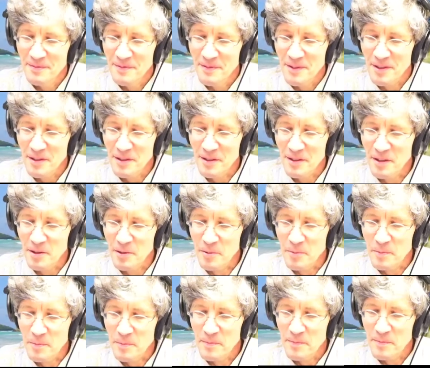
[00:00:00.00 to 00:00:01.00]

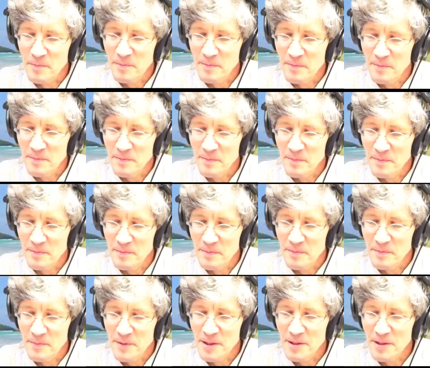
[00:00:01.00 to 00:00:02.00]
um,
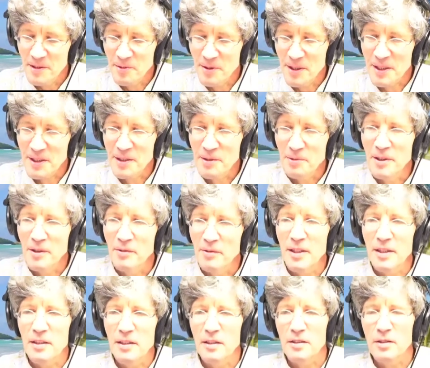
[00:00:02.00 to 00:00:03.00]
is to actually
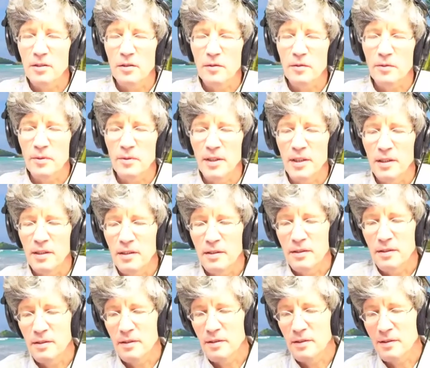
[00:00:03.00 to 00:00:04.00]
rewrite the software
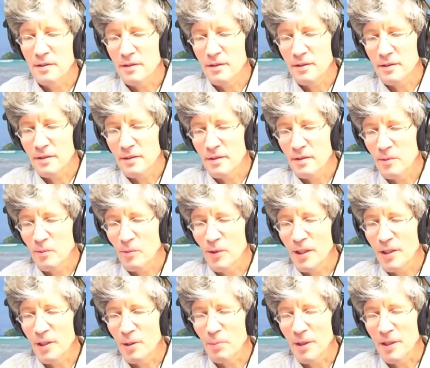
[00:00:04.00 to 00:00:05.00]
while
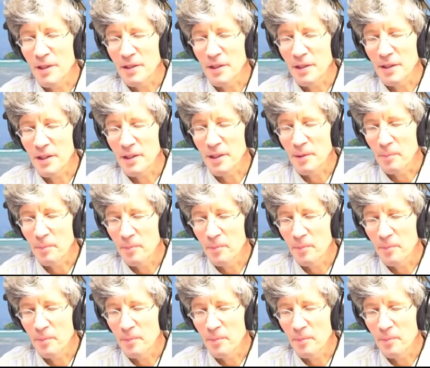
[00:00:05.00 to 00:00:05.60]
you're playing the game.